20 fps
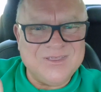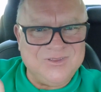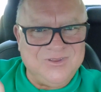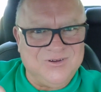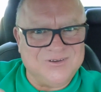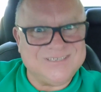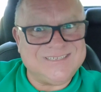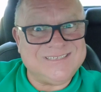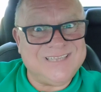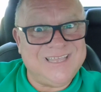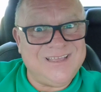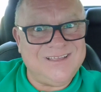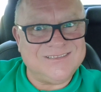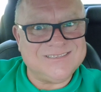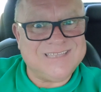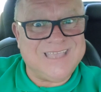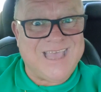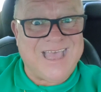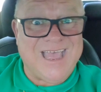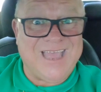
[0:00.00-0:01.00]
your
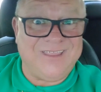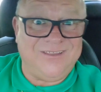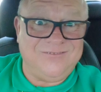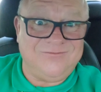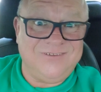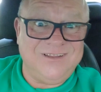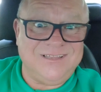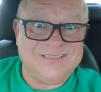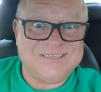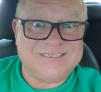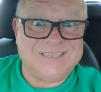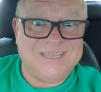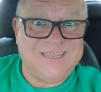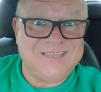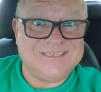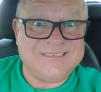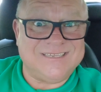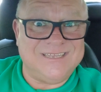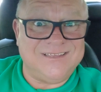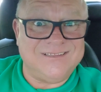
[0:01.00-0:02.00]
sales guy, your real
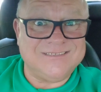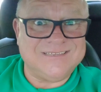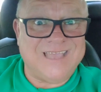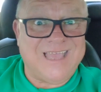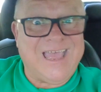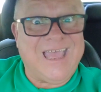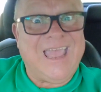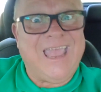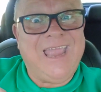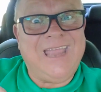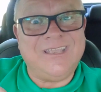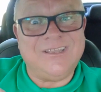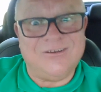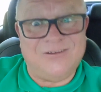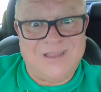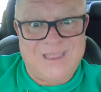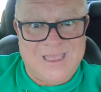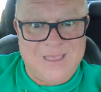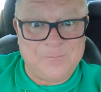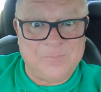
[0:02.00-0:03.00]
estate sales guy, and your
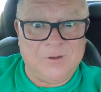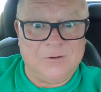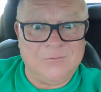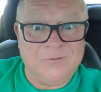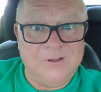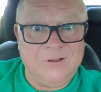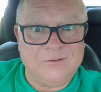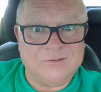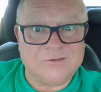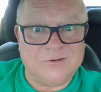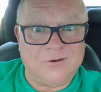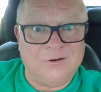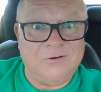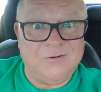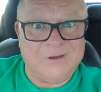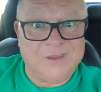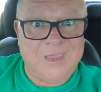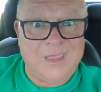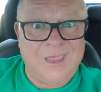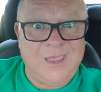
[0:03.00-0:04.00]
happy realtor,
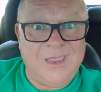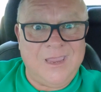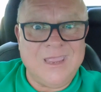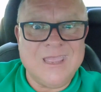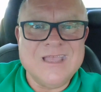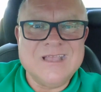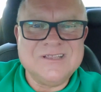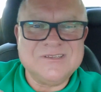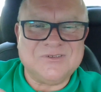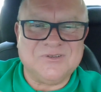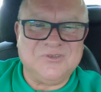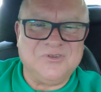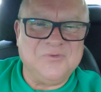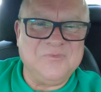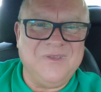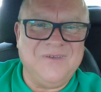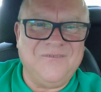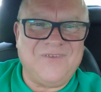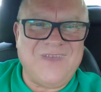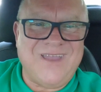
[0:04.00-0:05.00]
okay? So do
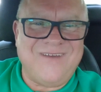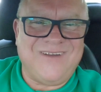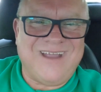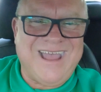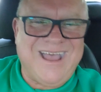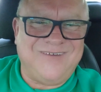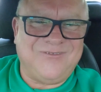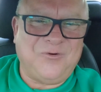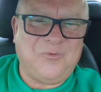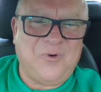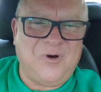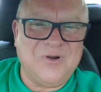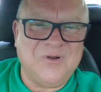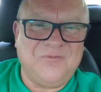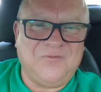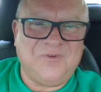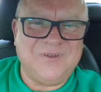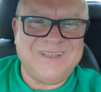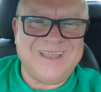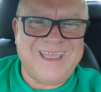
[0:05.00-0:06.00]
me a favor, have a
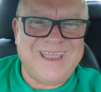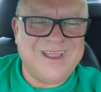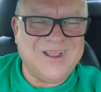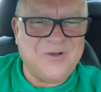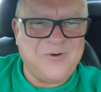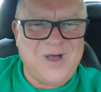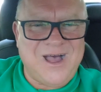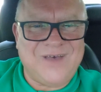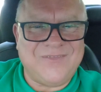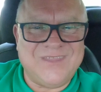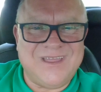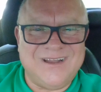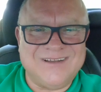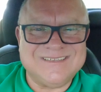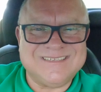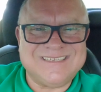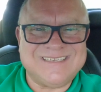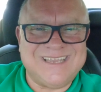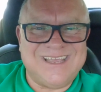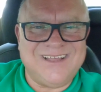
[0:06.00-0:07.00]
wonderful day and go out there
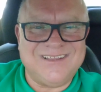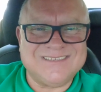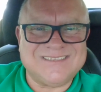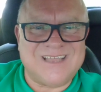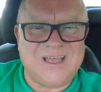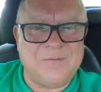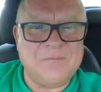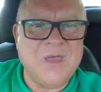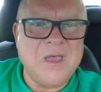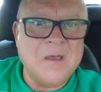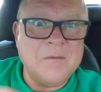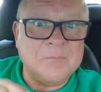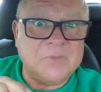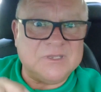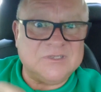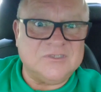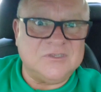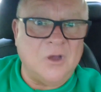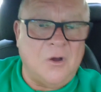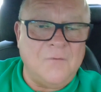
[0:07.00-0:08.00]
and sell something.
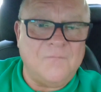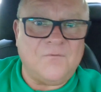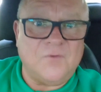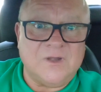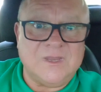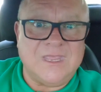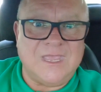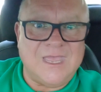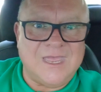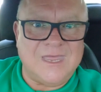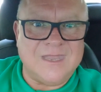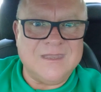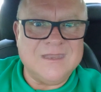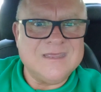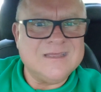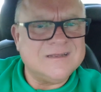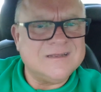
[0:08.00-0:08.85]
But don't forget,